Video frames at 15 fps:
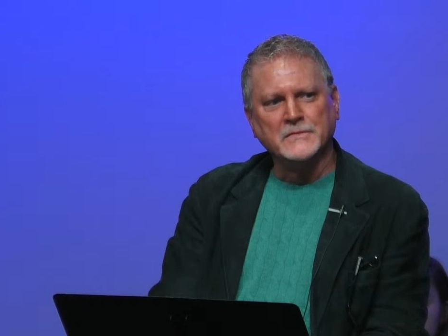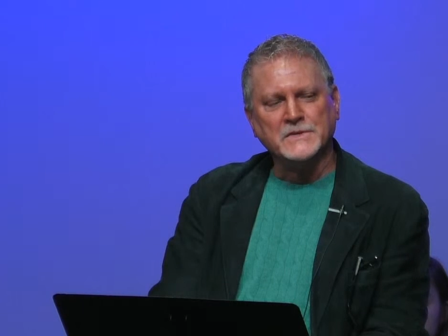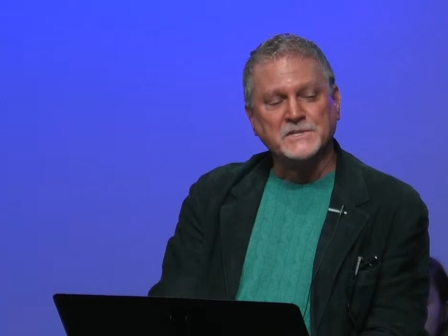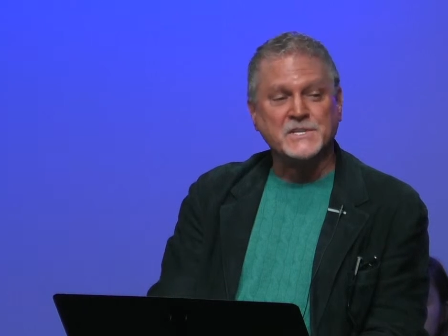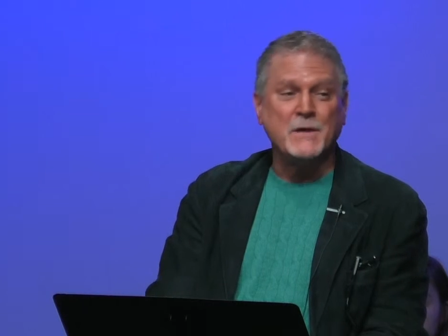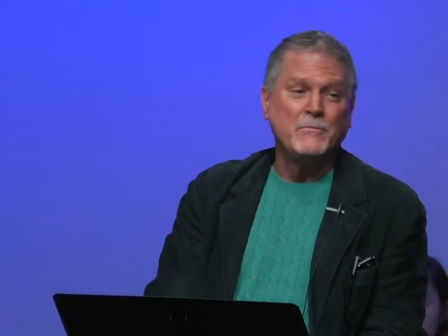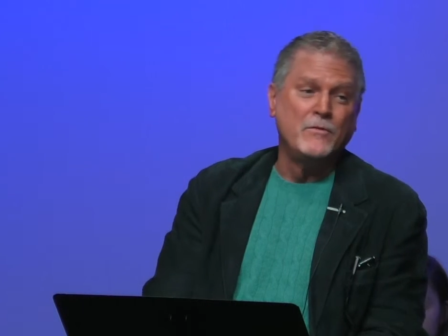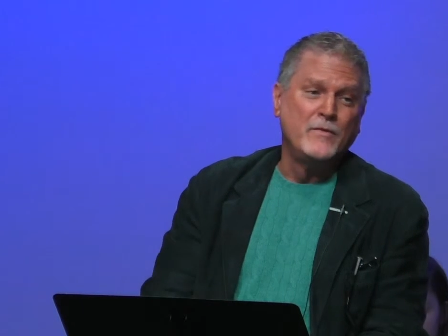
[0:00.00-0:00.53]

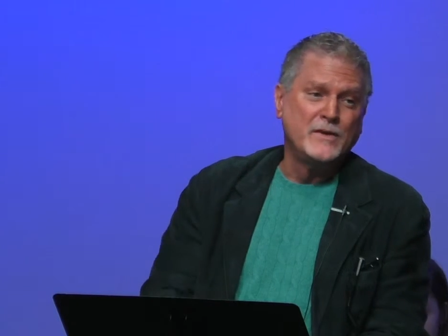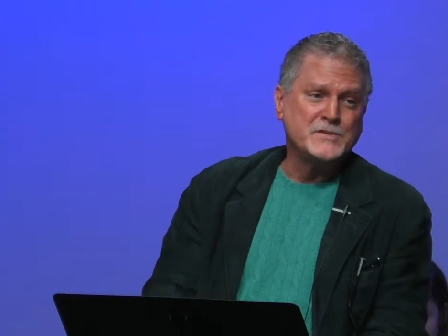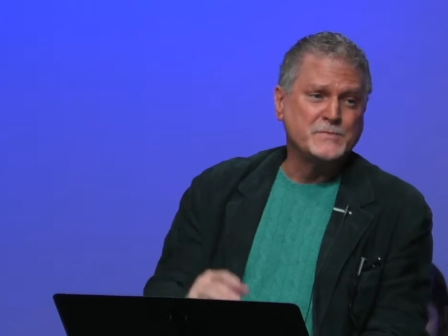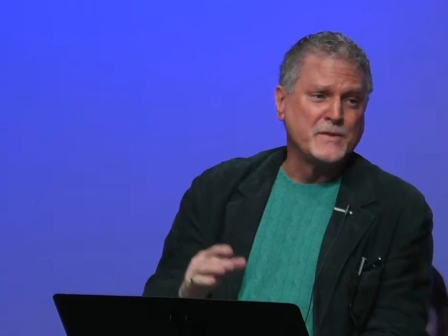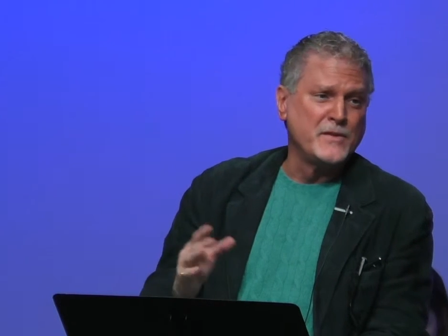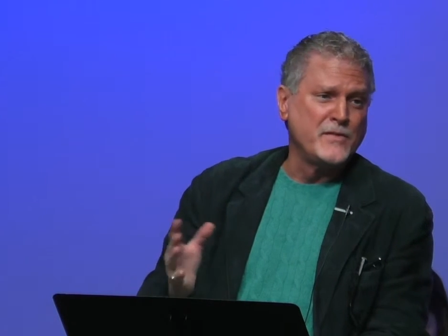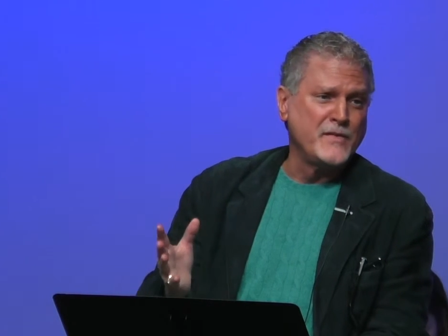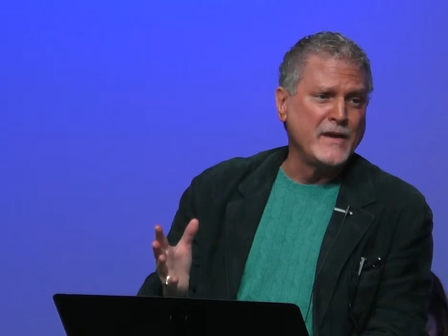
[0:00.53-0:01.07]
Some of us
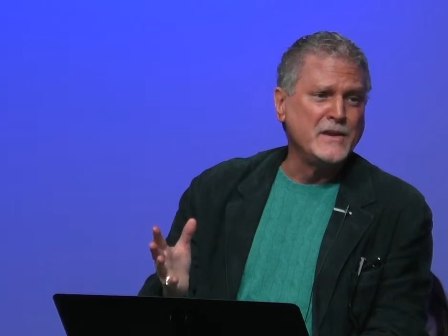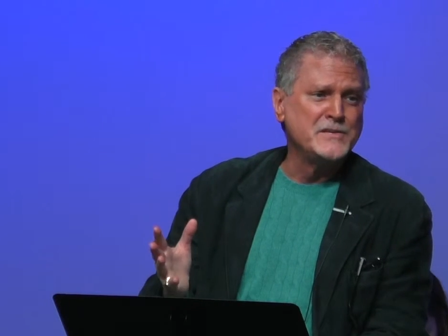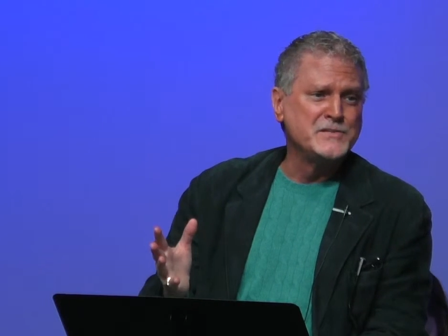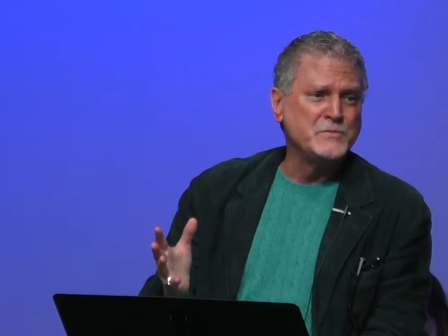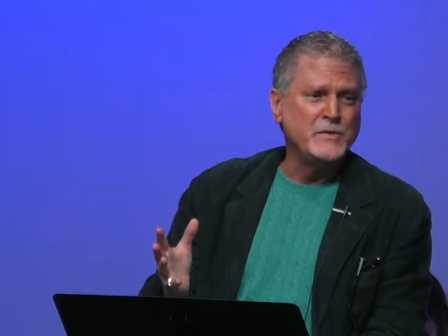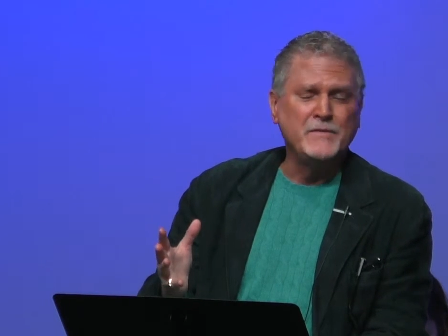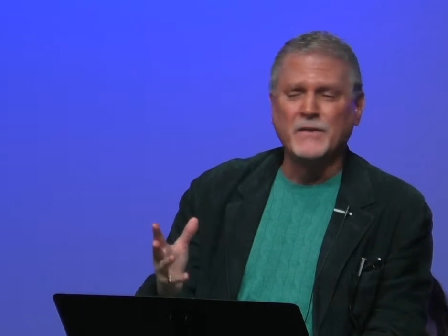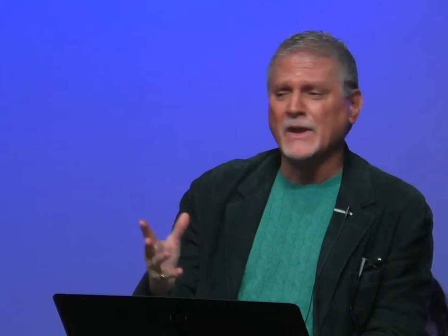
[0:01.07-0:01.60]
with the things
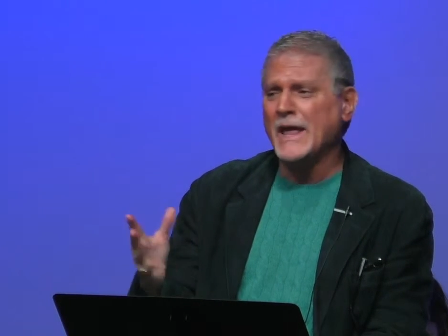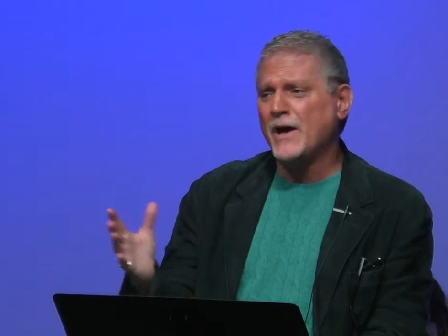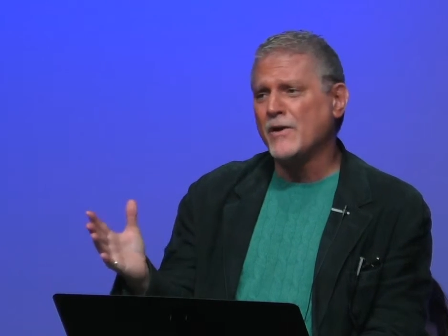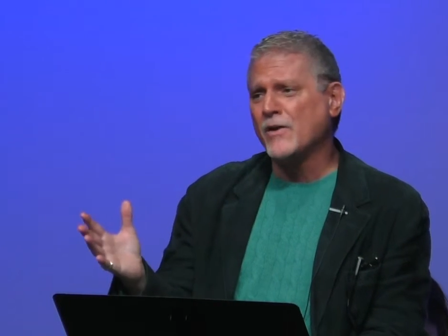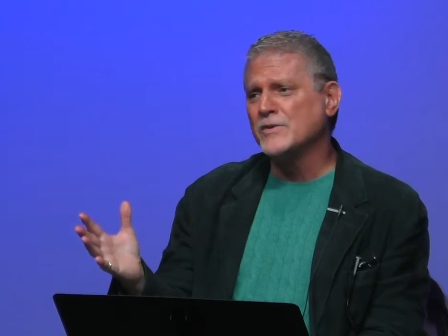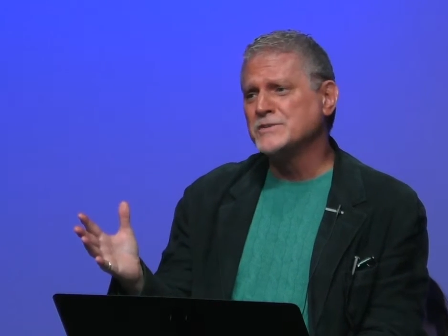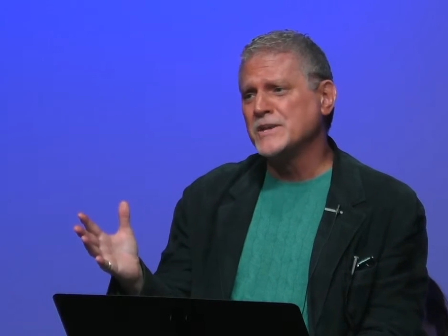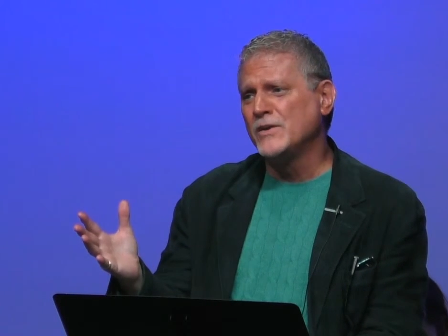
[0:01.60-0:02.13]
that we've
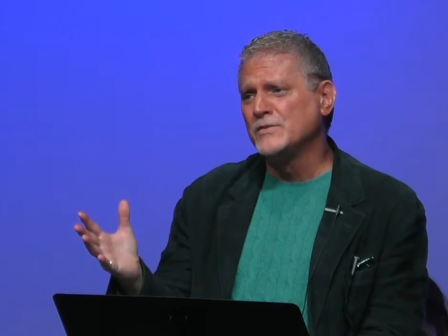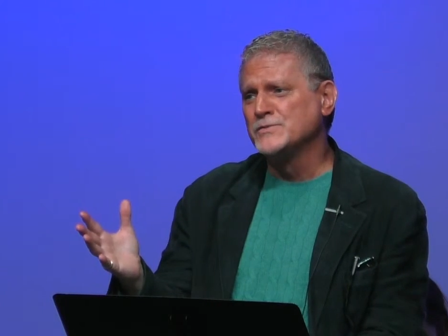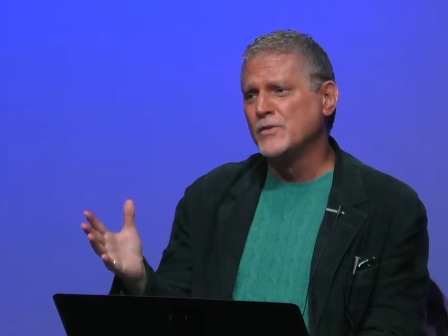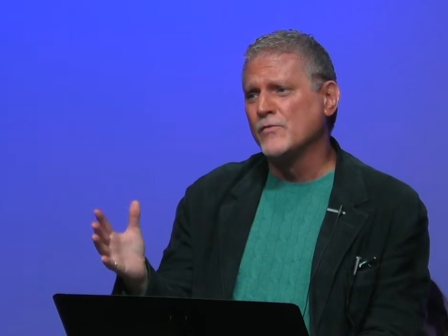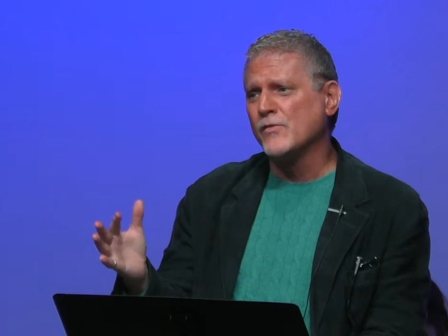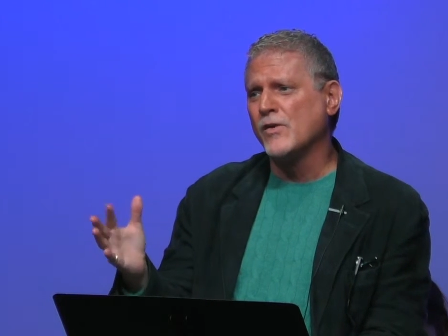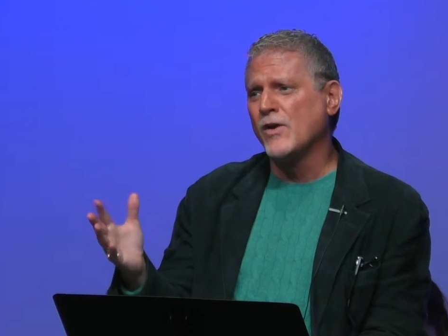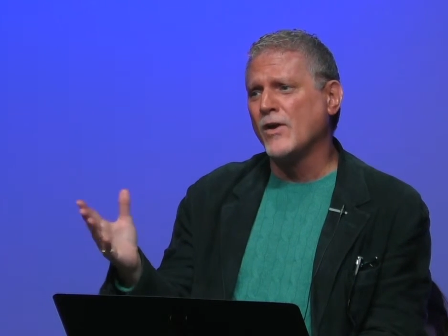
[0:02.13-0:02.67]
allowed ourselves
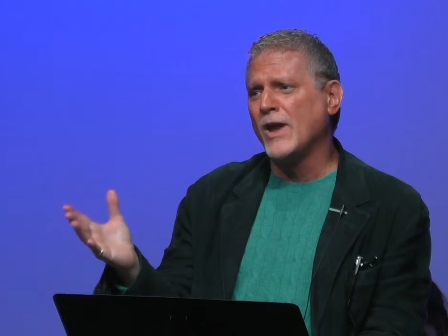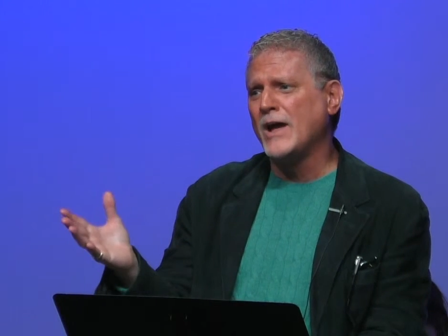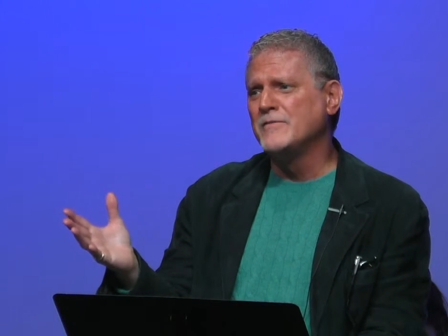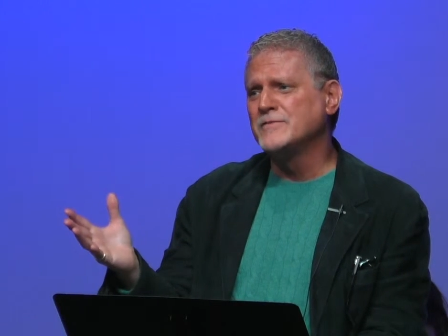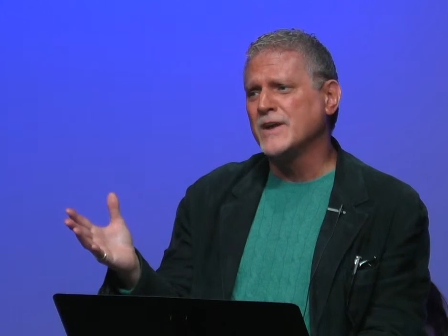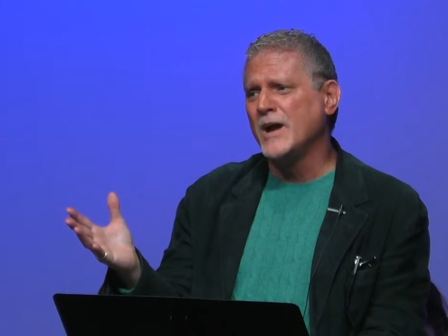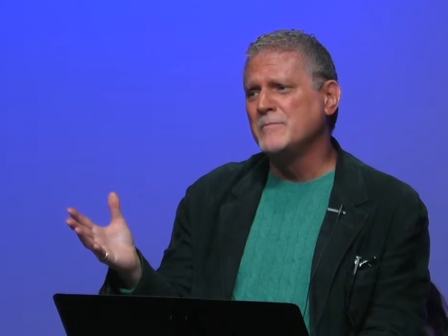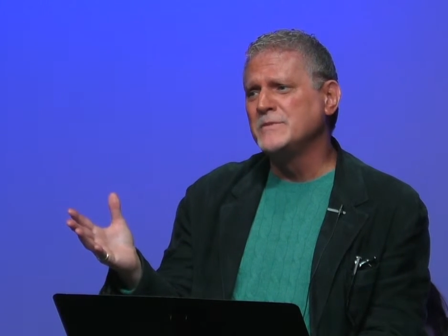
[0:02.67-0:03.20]
over our
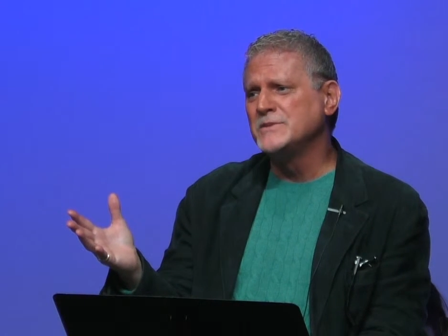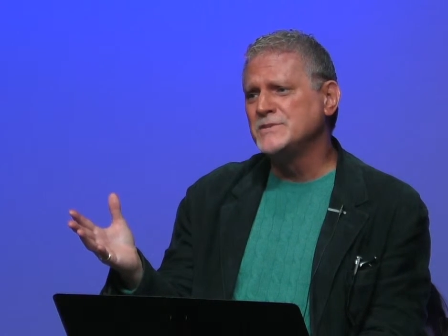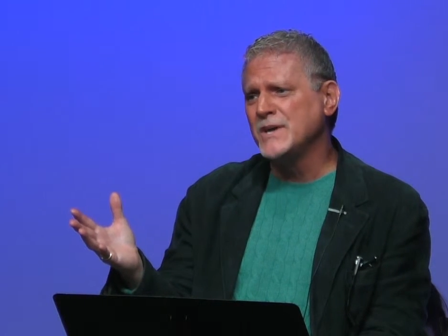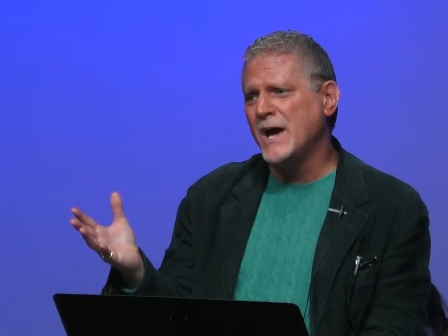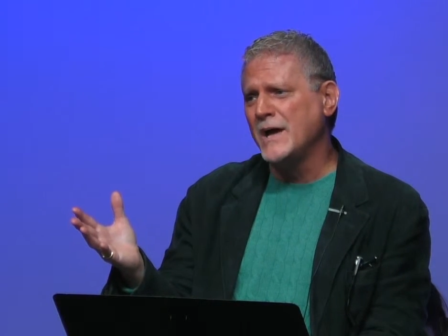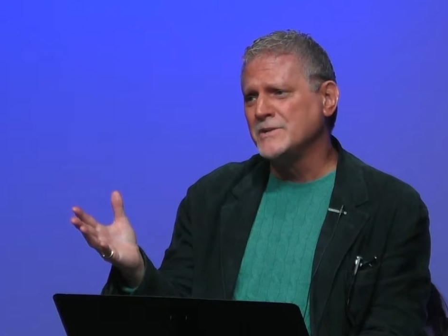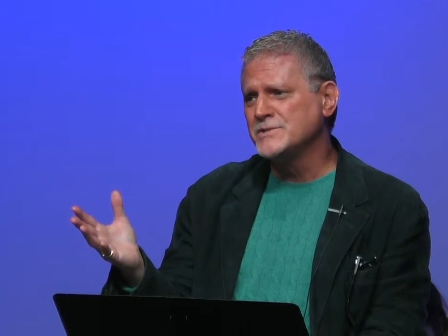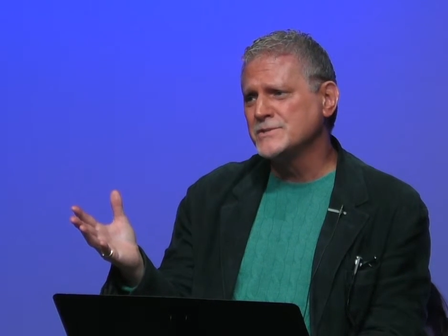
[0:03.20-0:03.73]
lifetime to
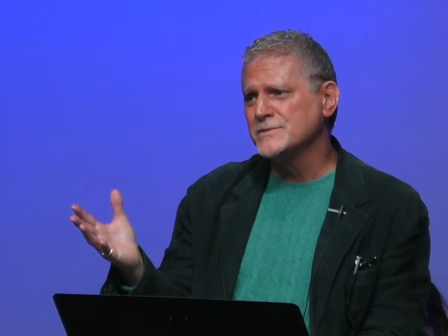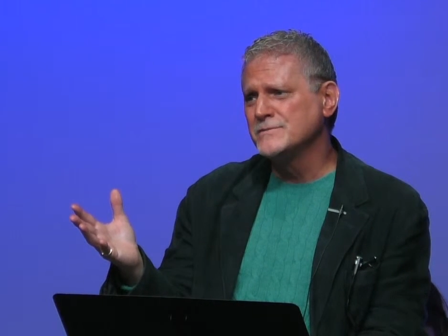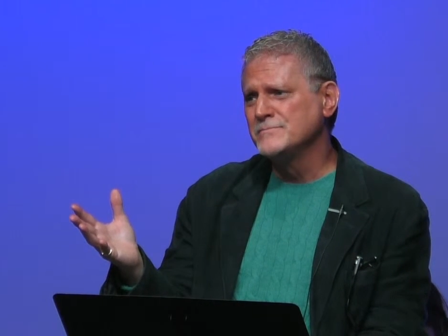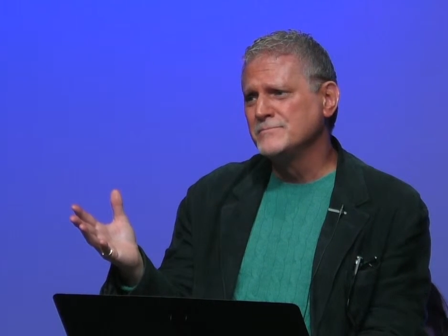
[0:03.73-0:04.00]
touch.